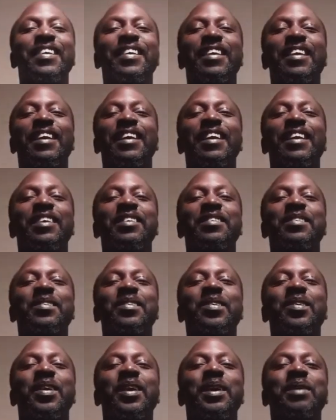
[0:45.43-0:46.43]
Yeah,
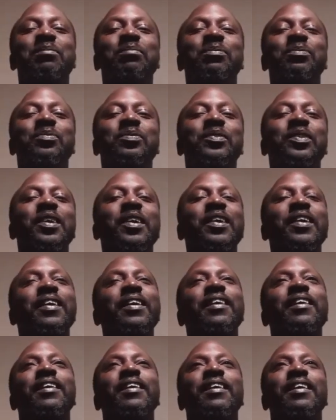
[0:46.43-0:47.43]
so
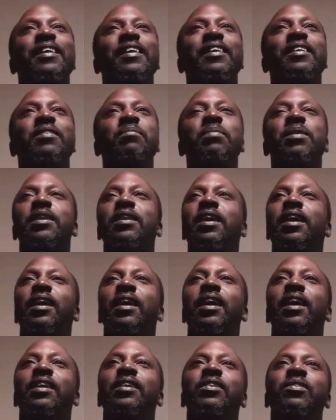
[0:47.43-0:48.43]
it's been that
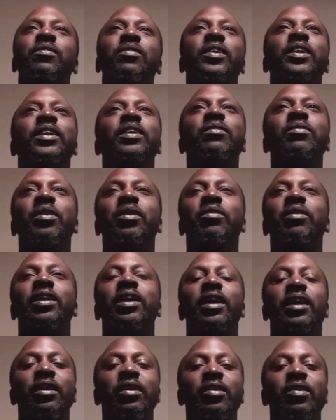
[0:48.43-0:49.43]
kind of week where we're
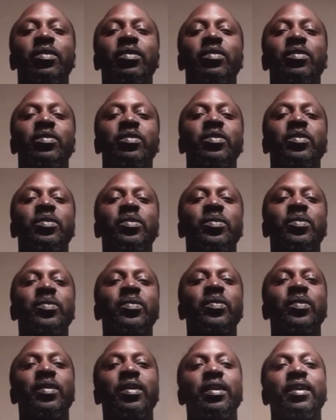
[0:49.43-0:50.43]
getting used to
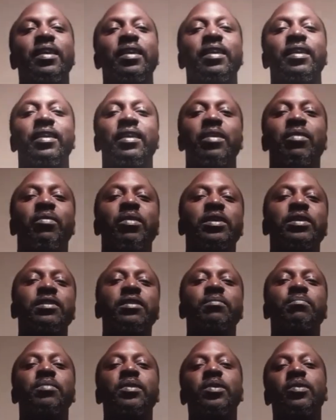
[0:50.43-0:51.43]
the
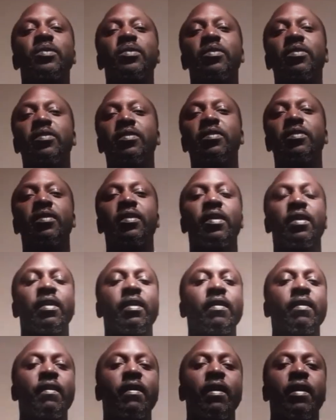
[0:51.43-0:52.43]
winter blues.
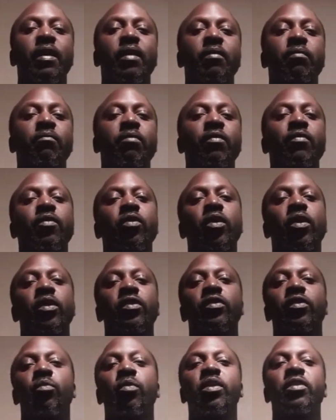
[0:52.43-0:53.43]
But I've
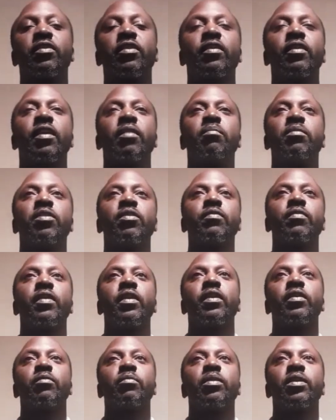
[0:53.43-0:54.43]
noticed the Western Hemisphere
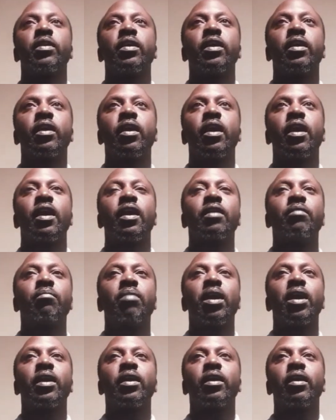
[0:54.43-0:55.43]
has been hit hard
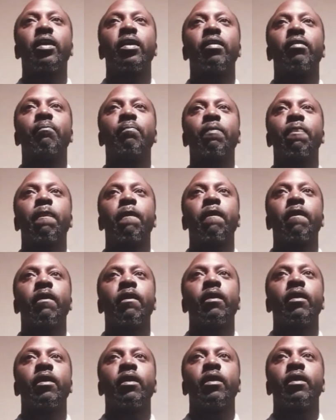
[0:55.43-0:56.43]
by
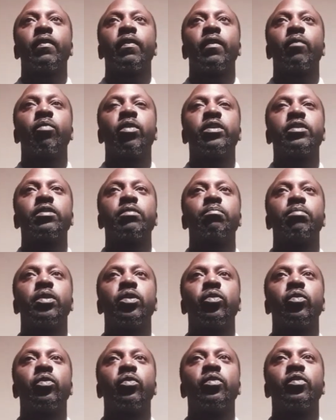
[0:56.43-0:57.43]
the winter
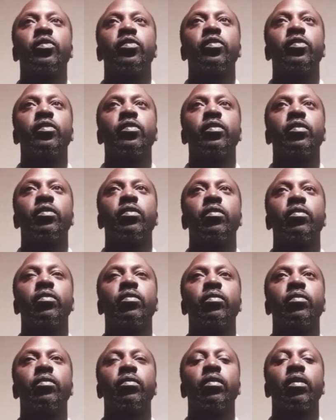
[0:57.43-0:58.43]
blues, you
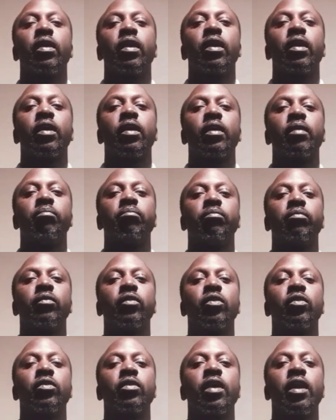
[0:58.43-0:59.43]
know.
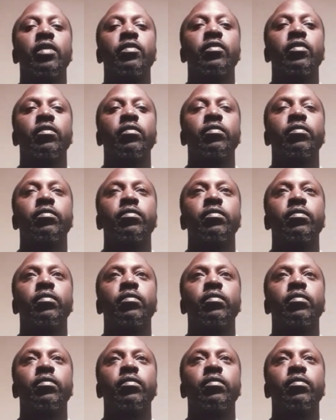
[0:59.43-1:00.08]
All kinds of